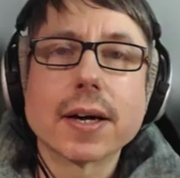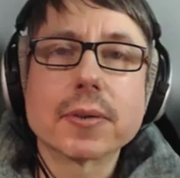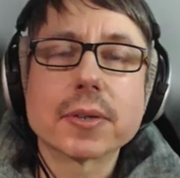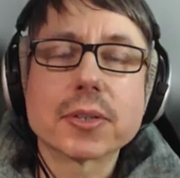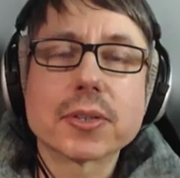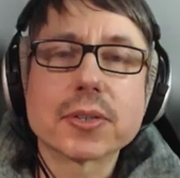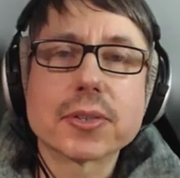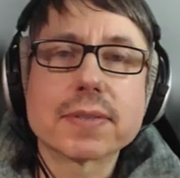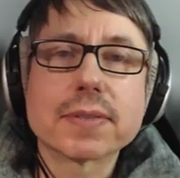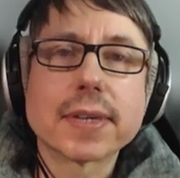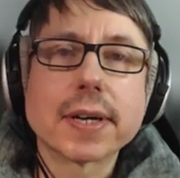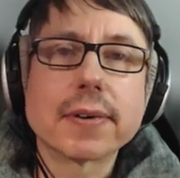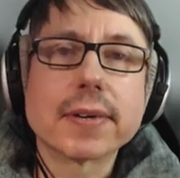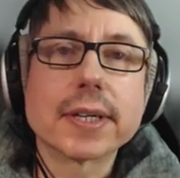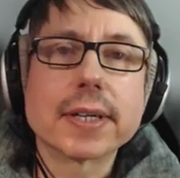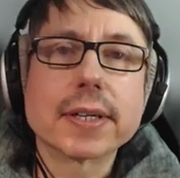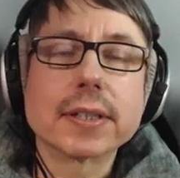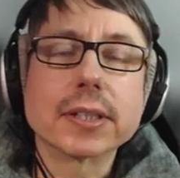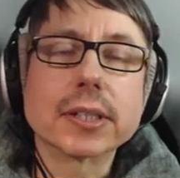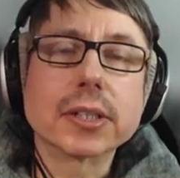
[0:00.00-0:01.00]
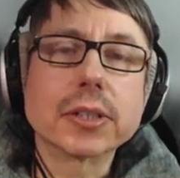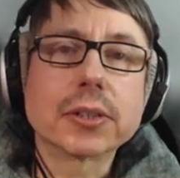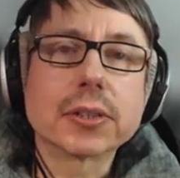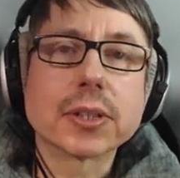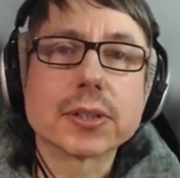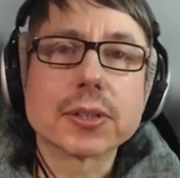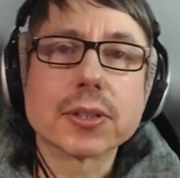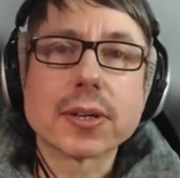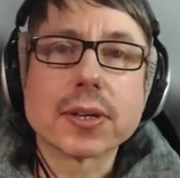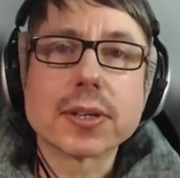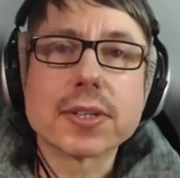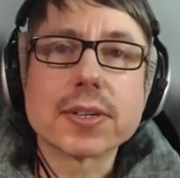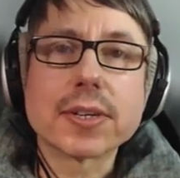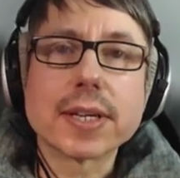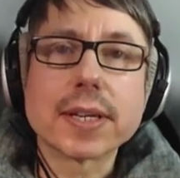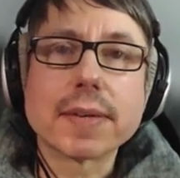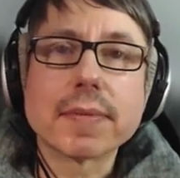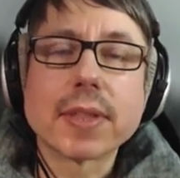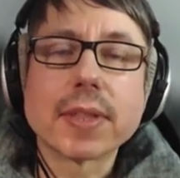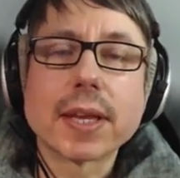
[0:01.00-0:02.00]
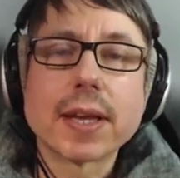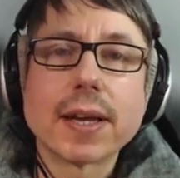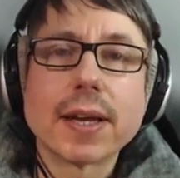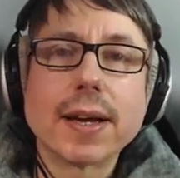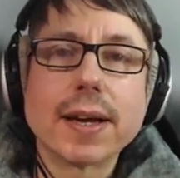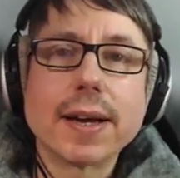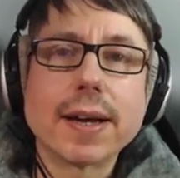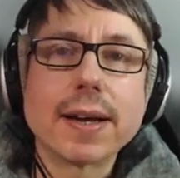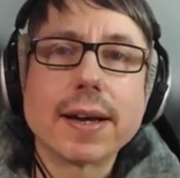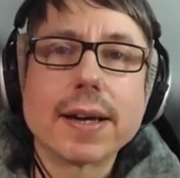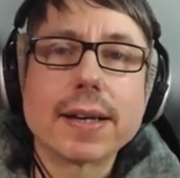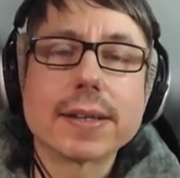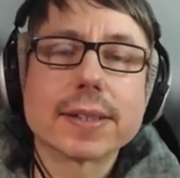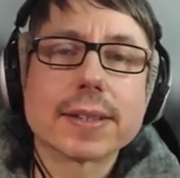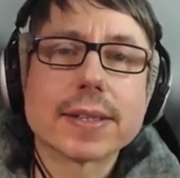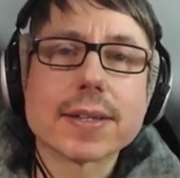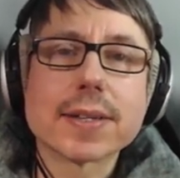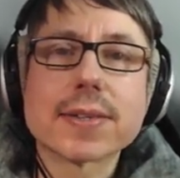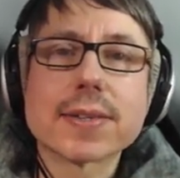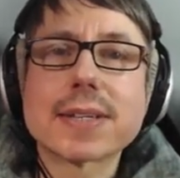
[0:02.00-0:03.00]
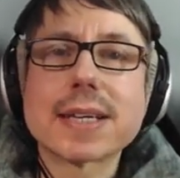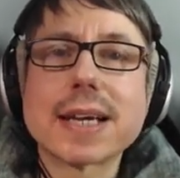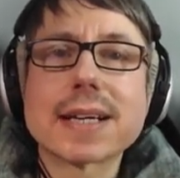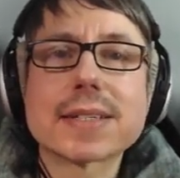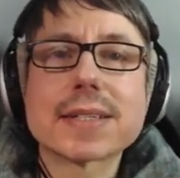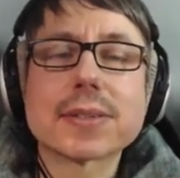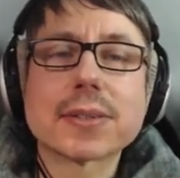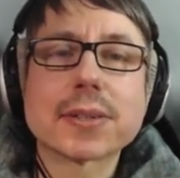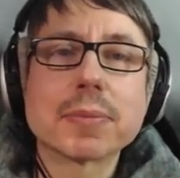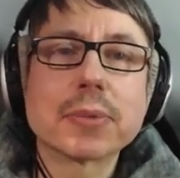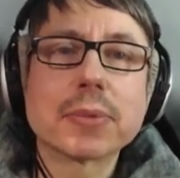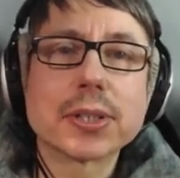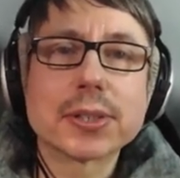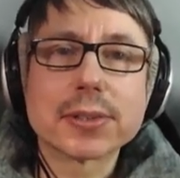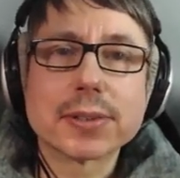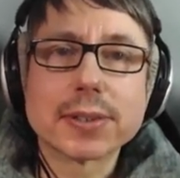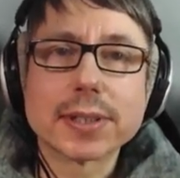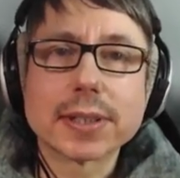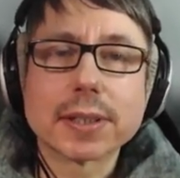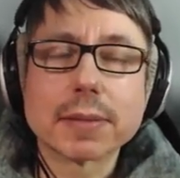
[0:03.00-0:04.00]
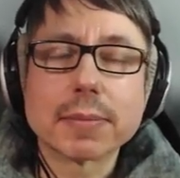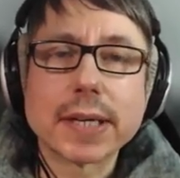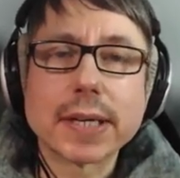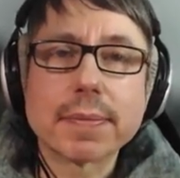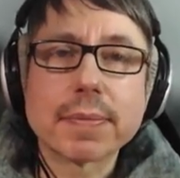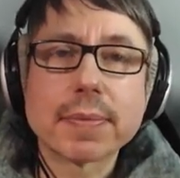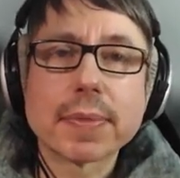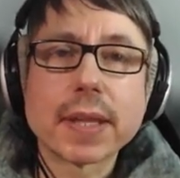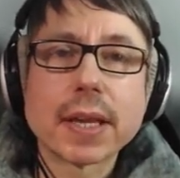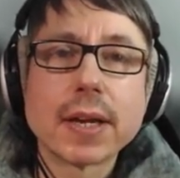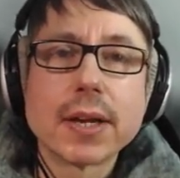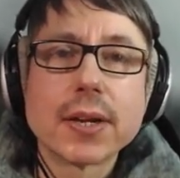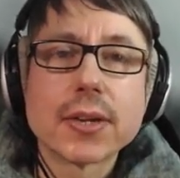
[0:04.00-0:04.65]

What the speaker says: because it's very new technology, and it does tax the computer a little bit.